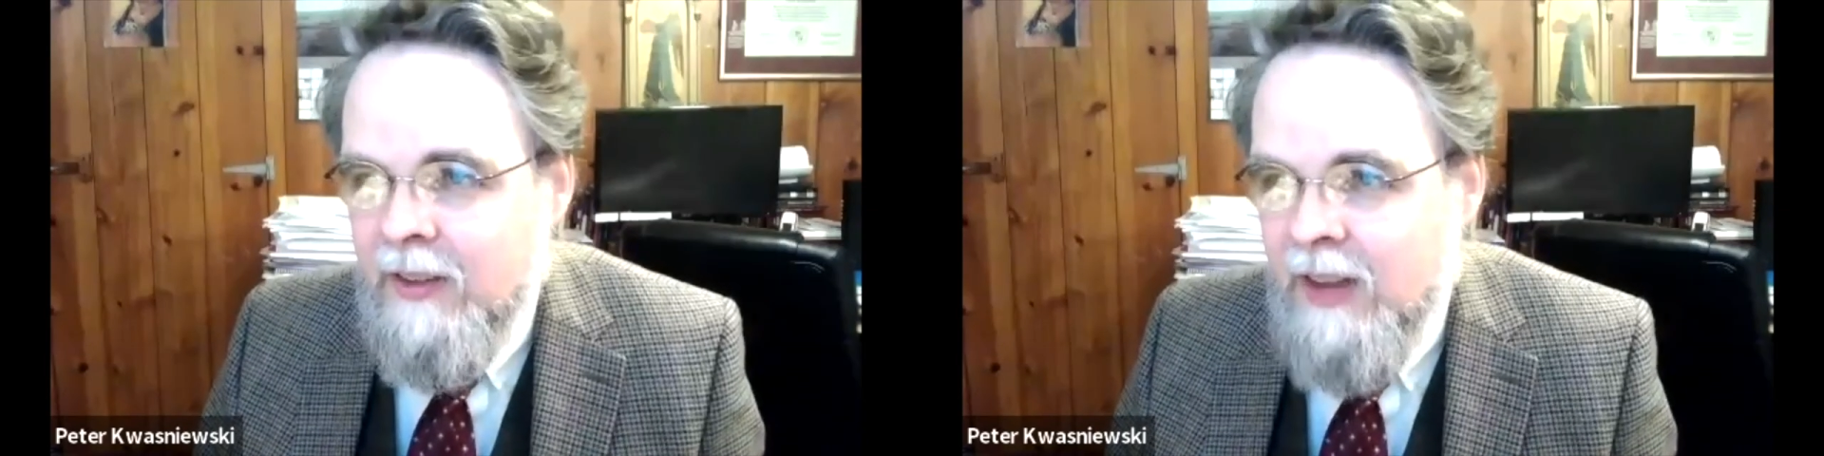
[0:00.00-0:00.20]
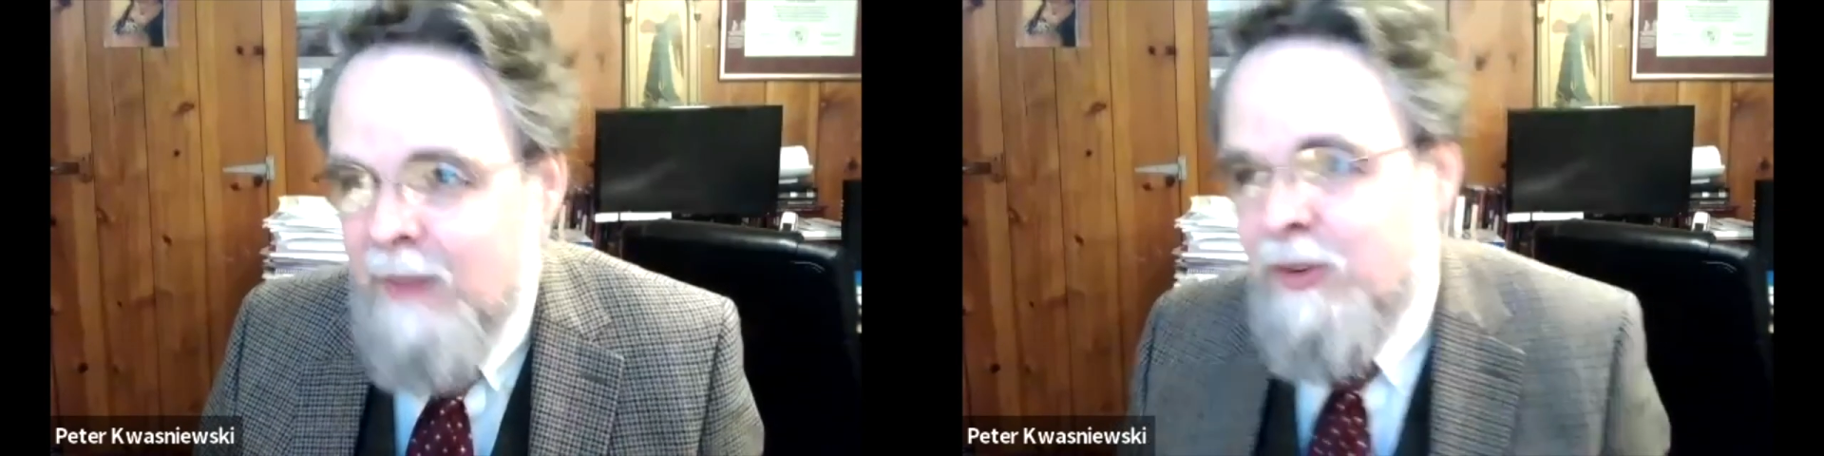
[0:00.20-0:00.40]

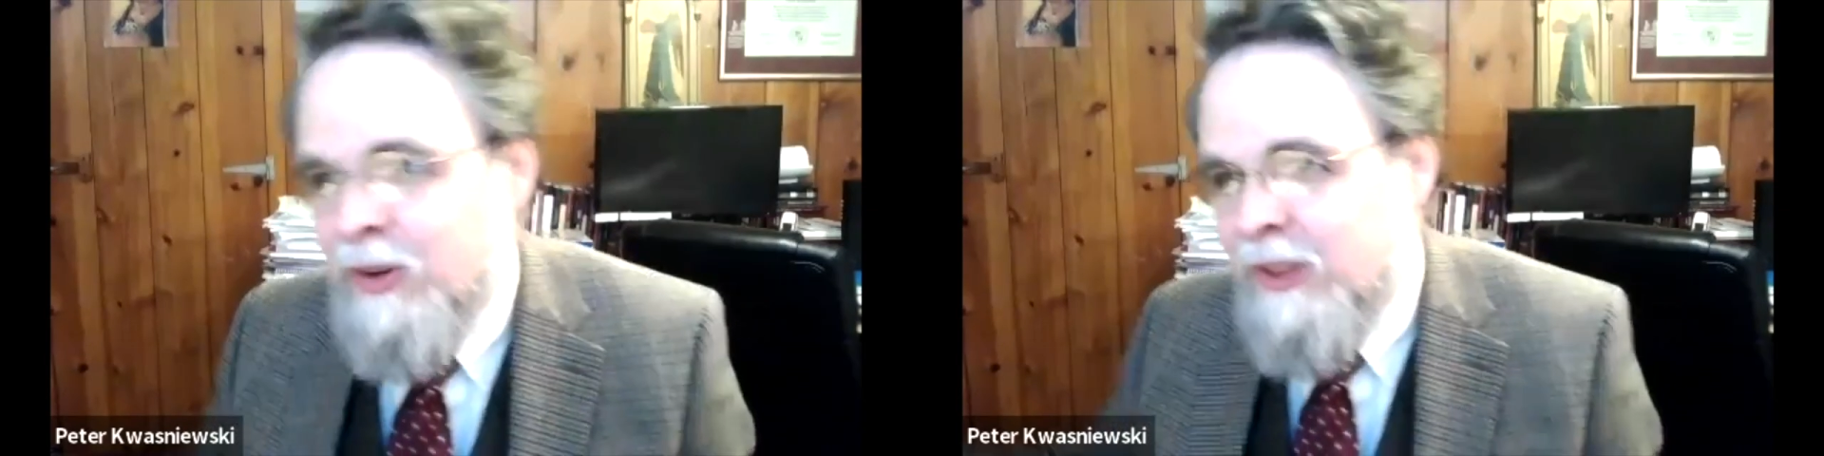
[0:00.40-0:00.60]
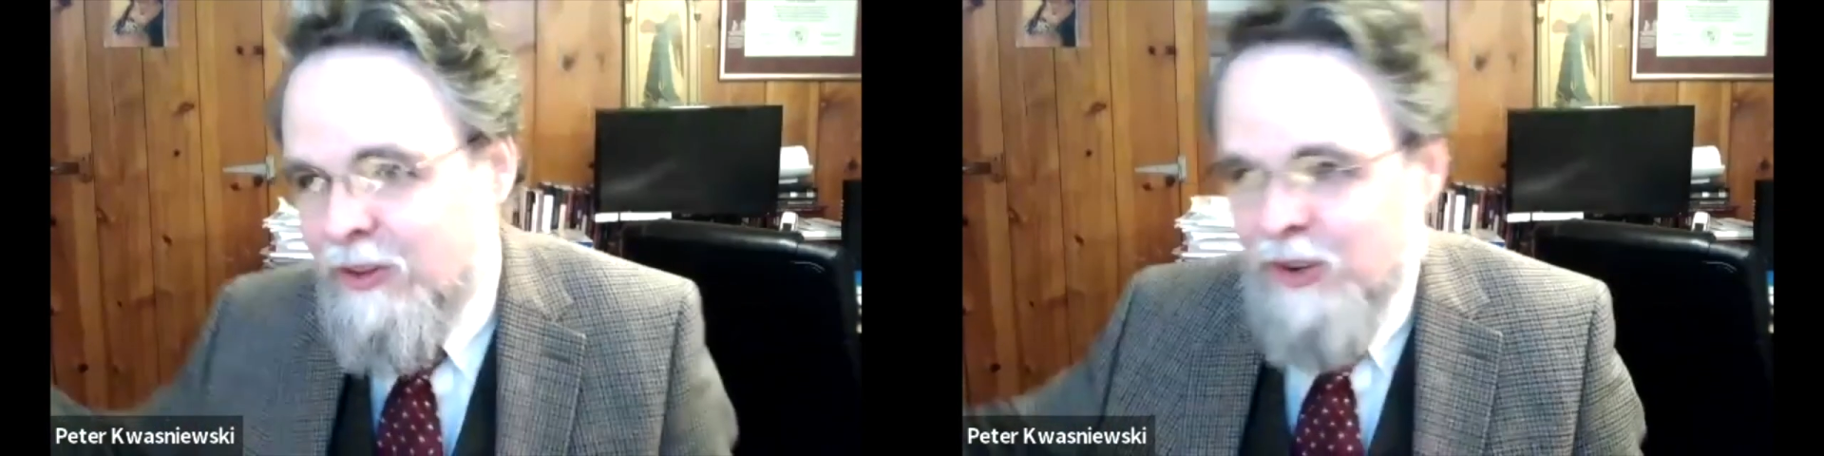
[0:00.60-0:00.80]
today
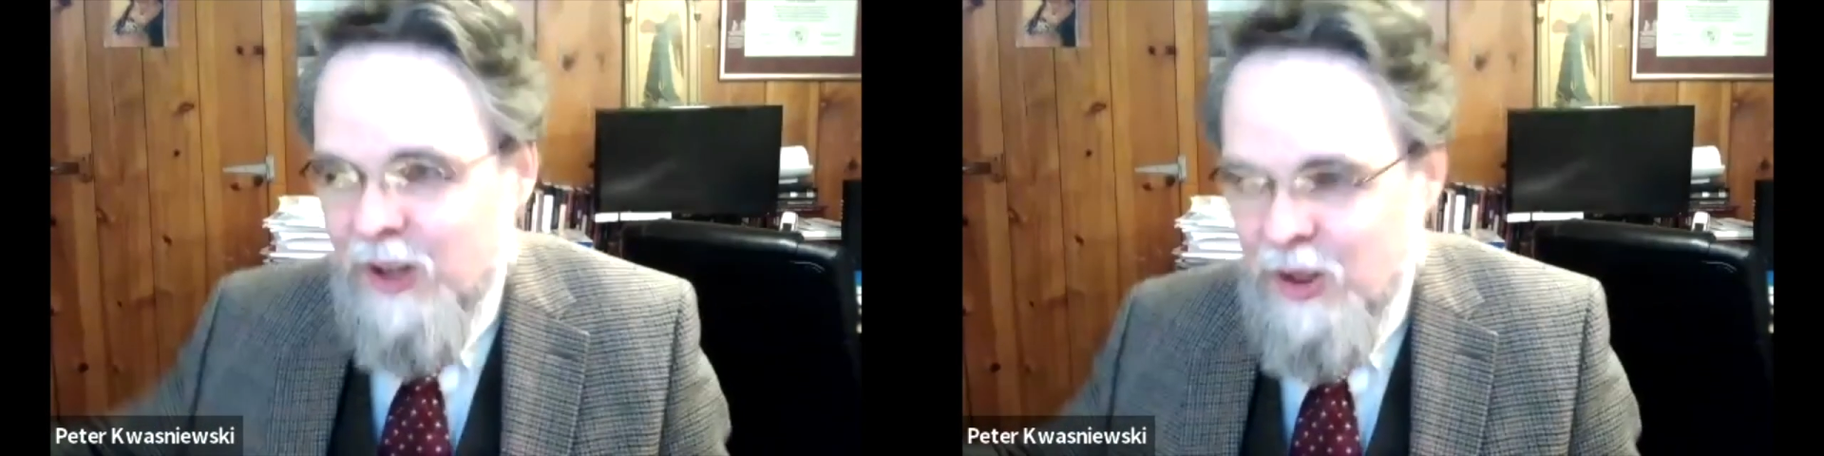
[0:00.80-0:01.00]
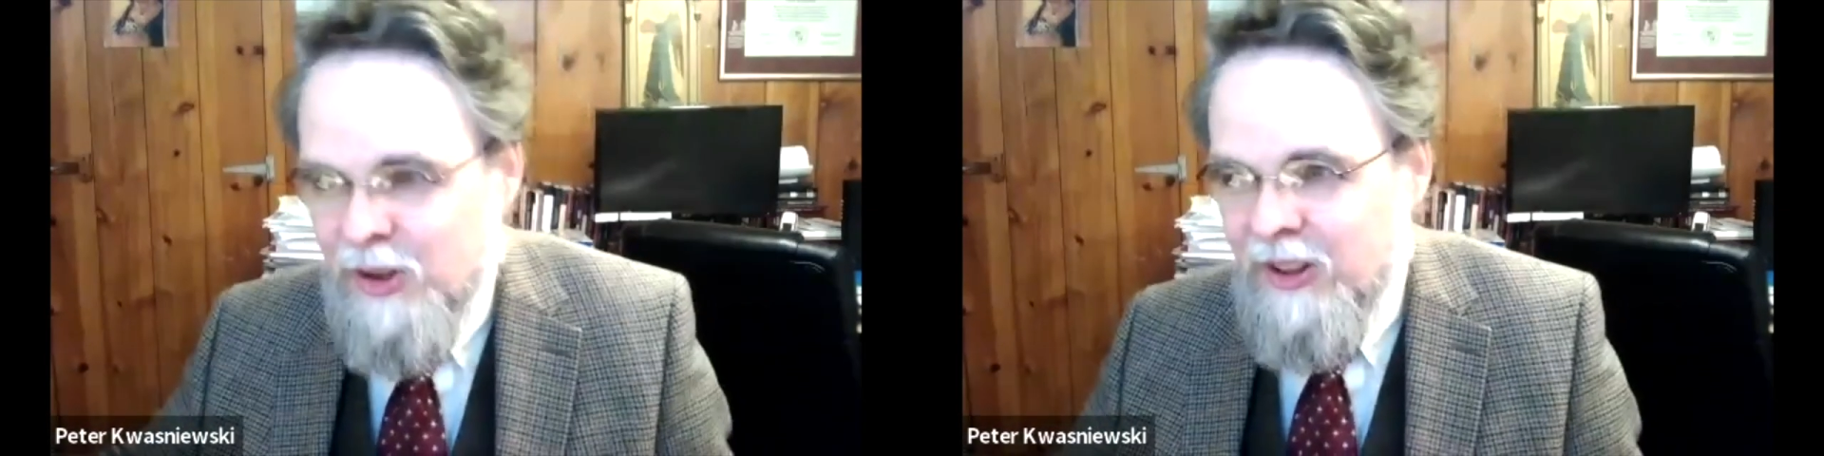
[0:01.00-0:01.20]
between the
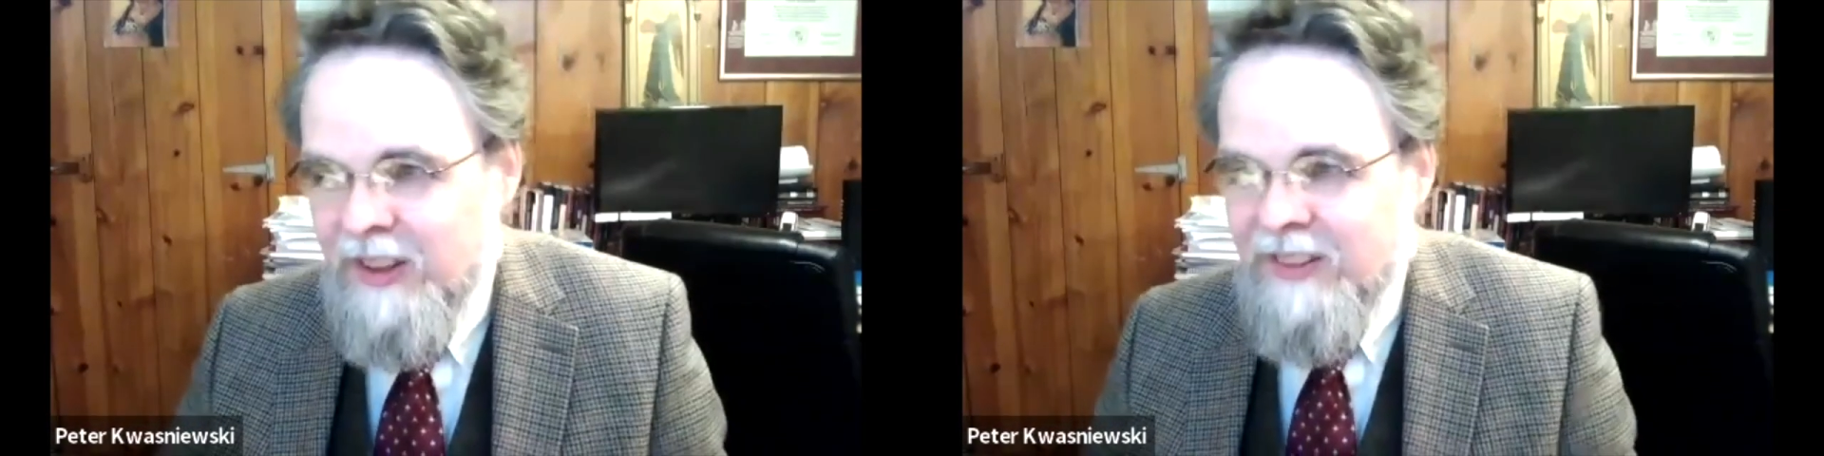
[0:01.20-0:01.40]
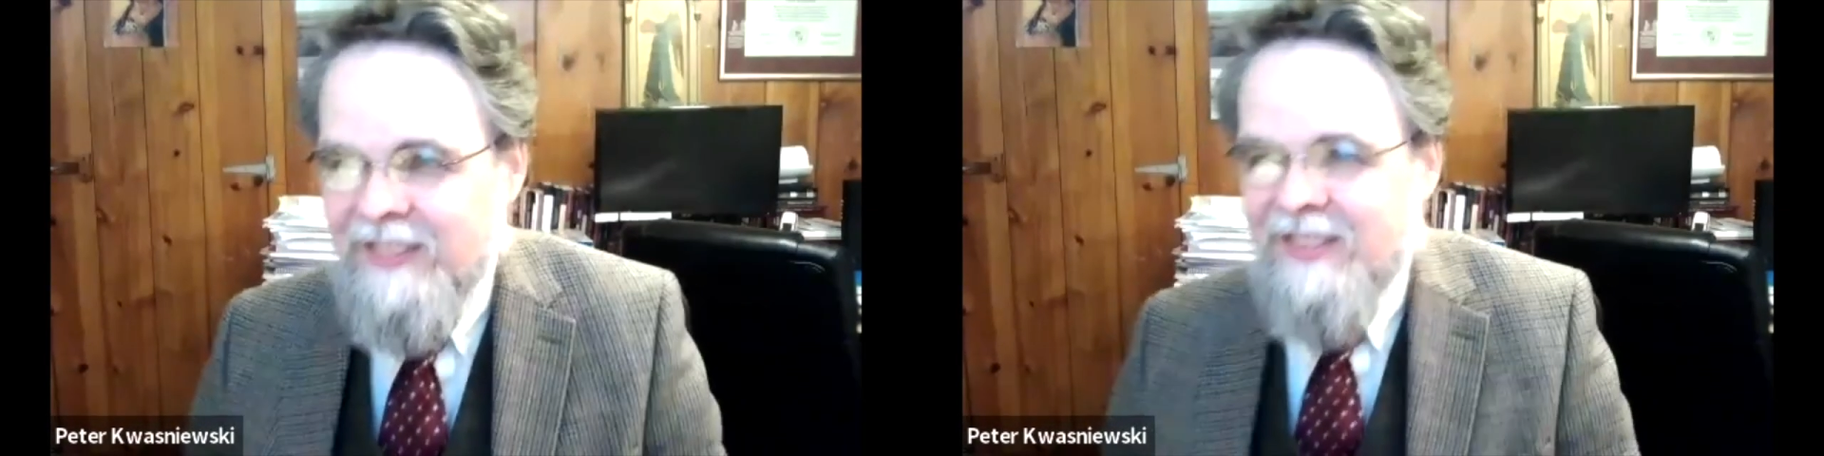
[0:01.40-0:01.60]

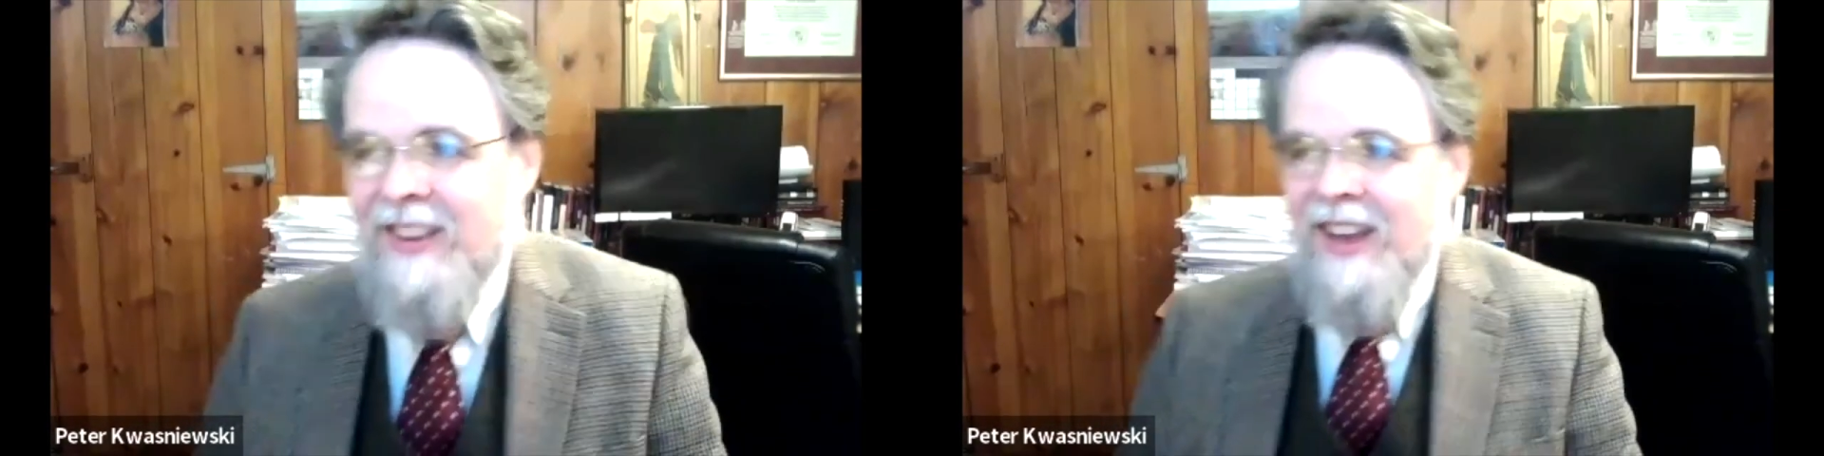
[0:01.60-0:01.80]
traditionalists